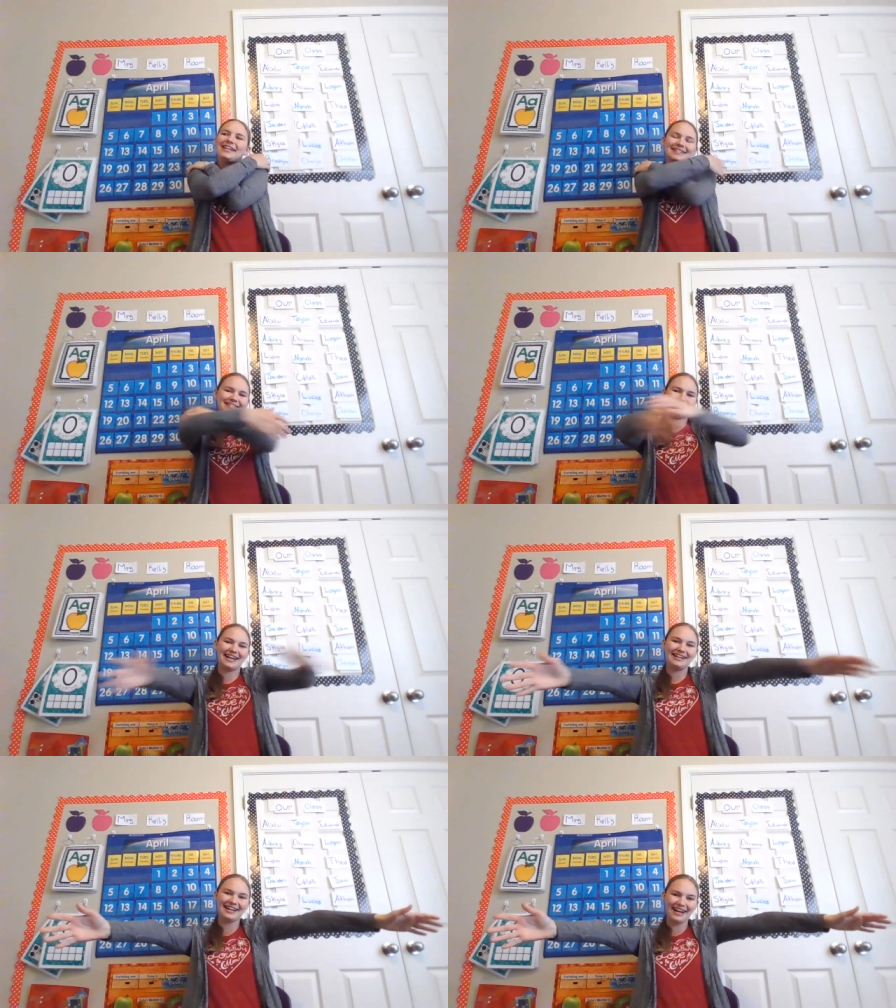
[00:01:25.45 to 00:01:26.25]
and
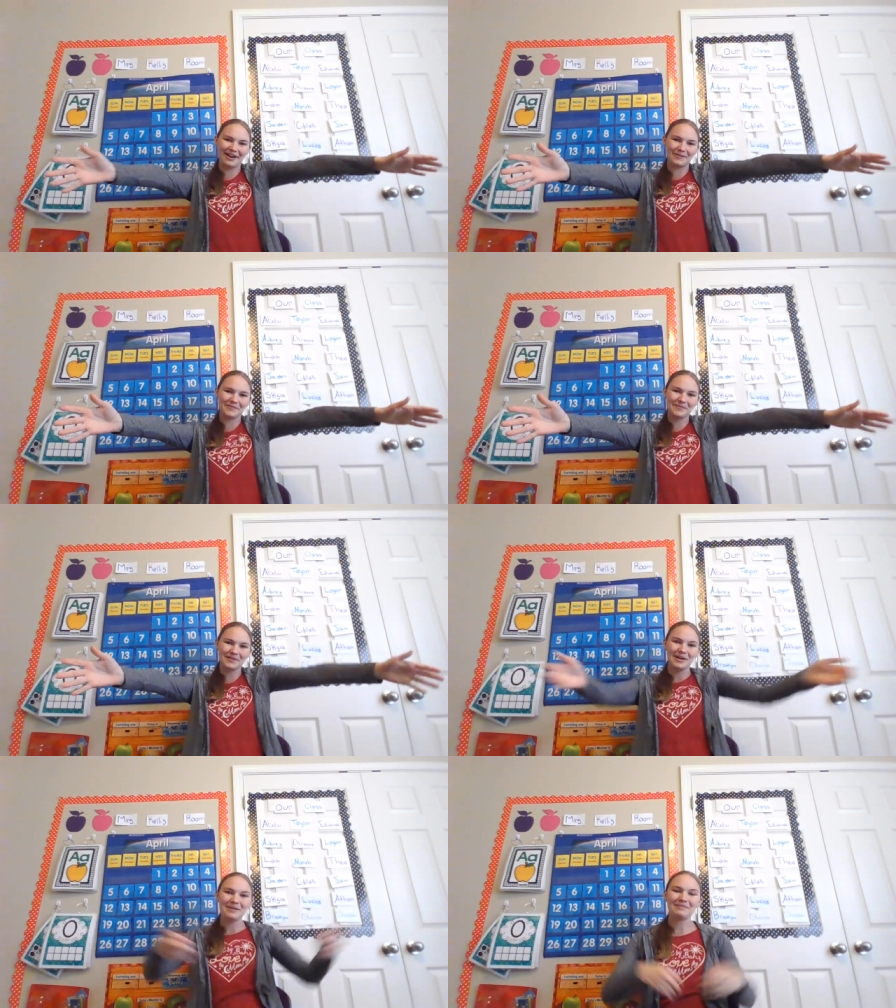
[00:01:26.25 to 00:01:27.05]
send it out
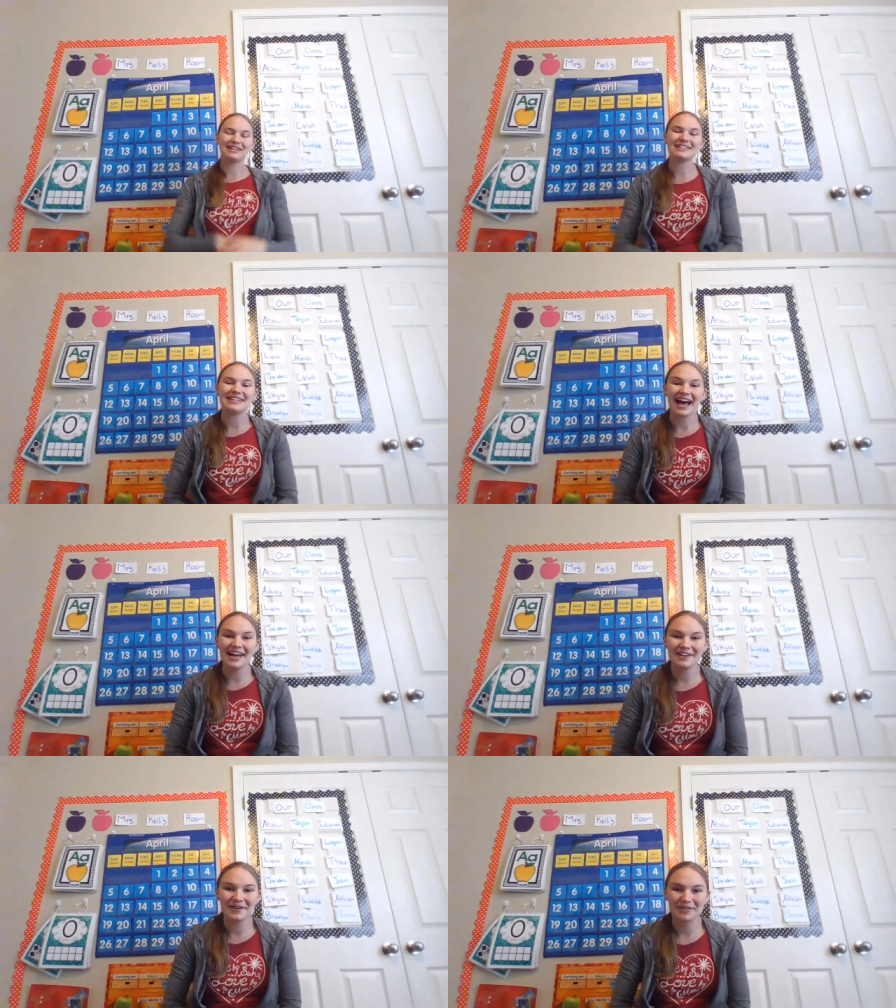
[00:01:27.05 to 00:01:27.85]
because
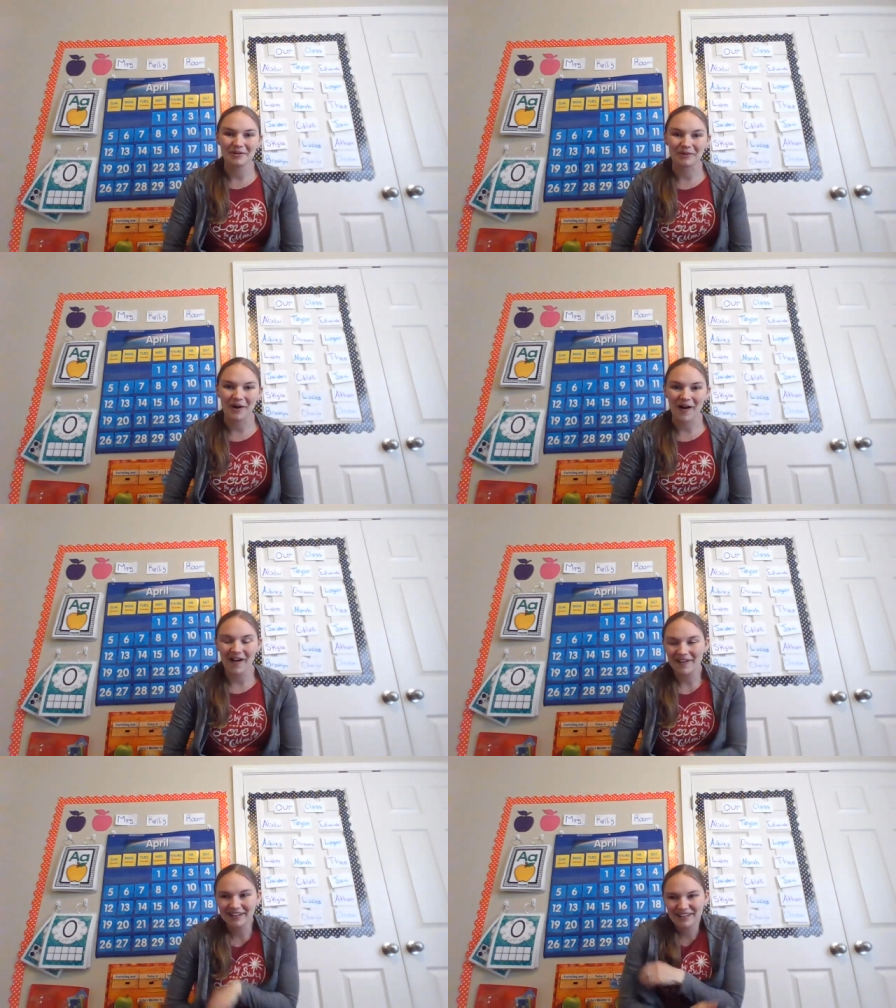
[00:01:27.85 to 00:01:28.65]
I know that we're
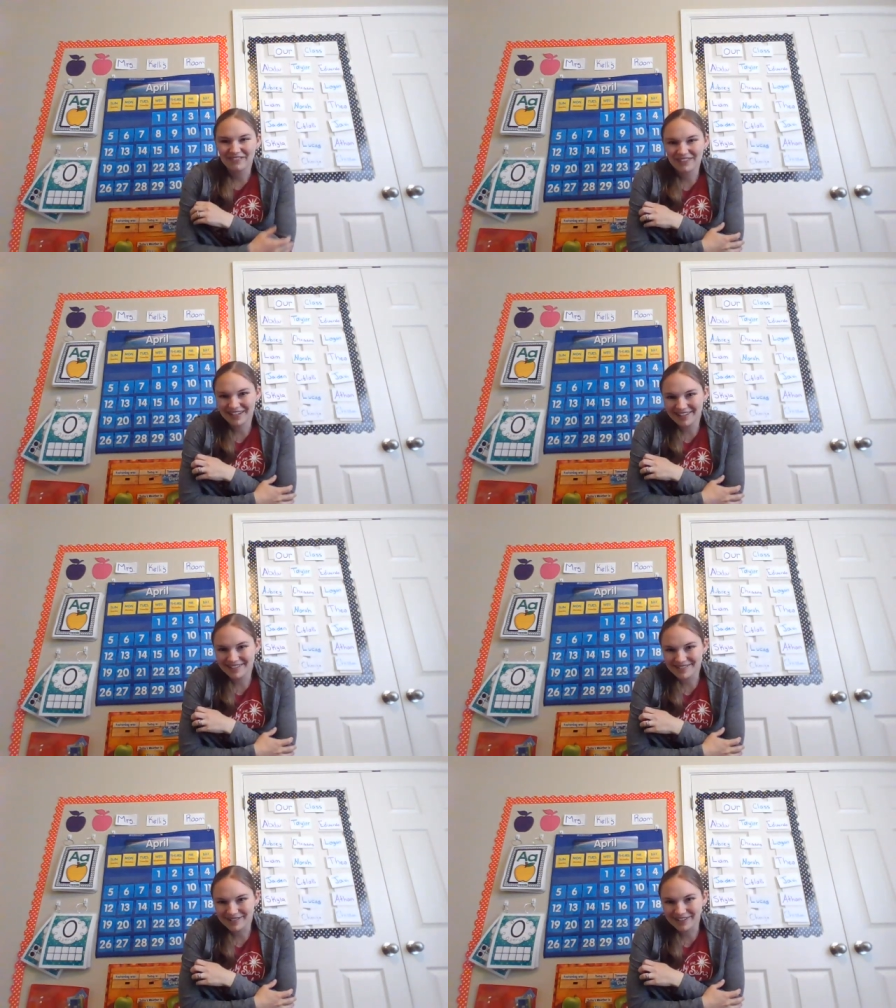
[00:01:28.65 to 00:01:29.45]
all going to feel
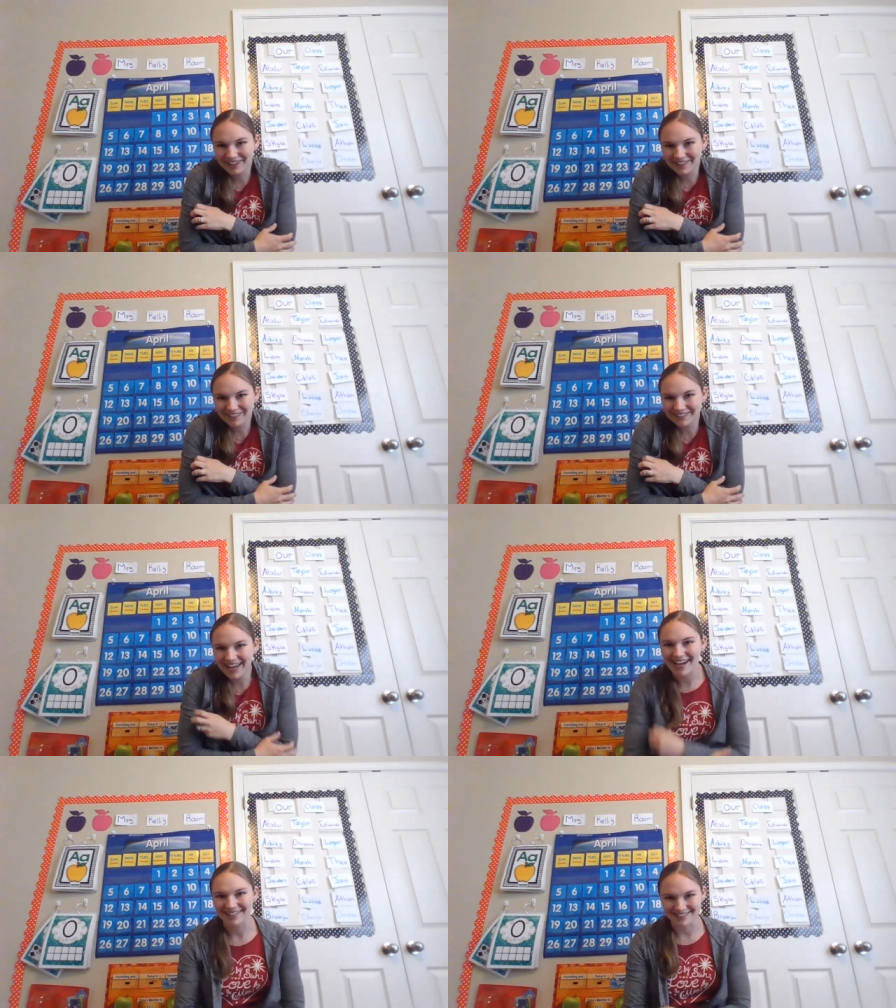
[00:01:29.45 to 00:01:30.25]
those good
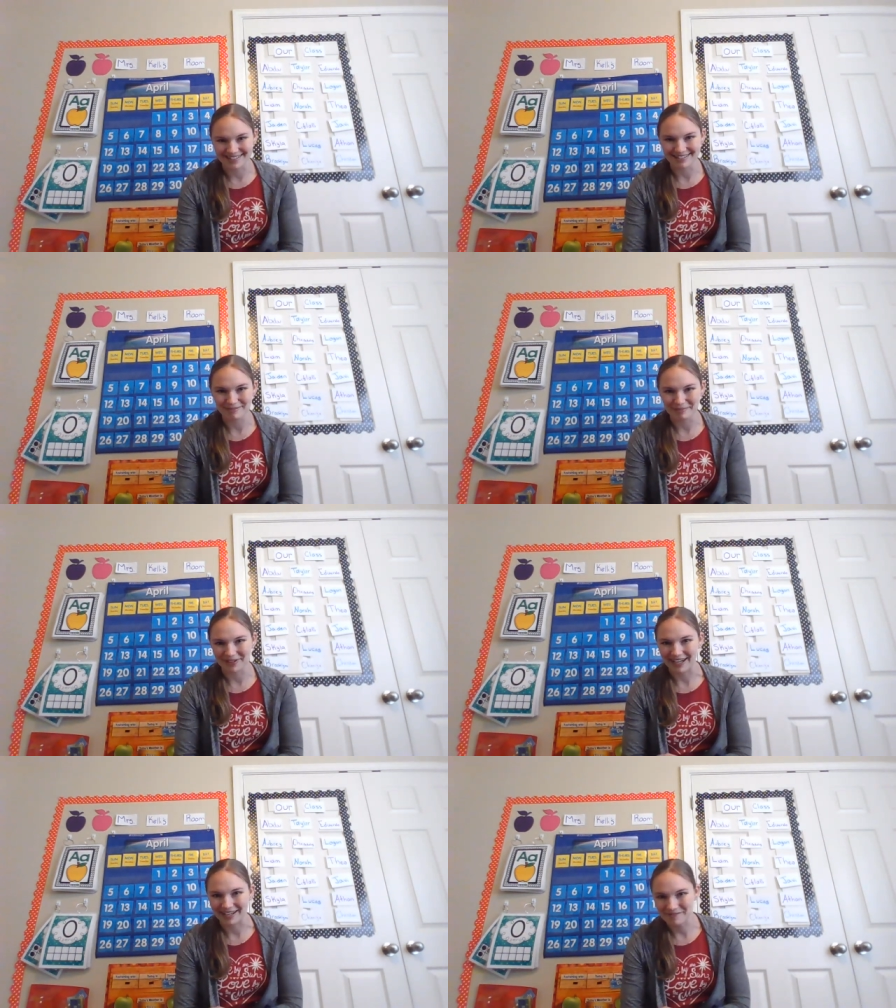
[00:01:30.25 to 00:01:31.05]
old hugs this
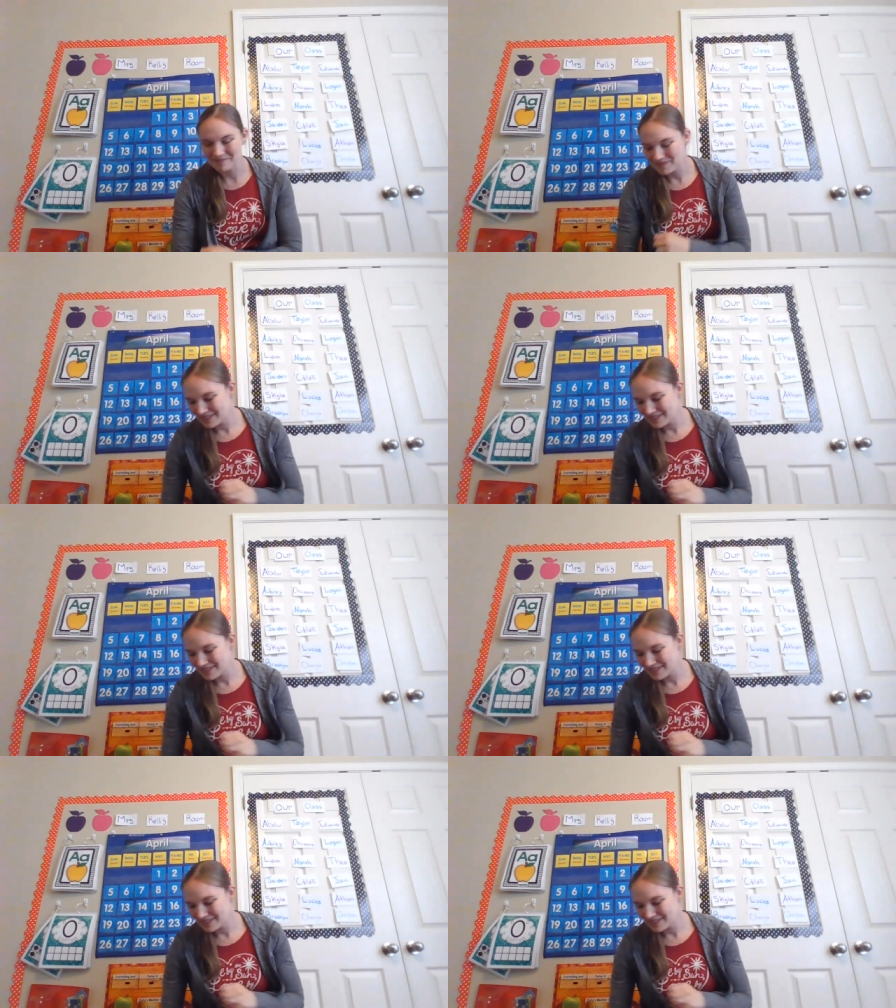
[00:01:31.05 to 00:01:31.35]
morning.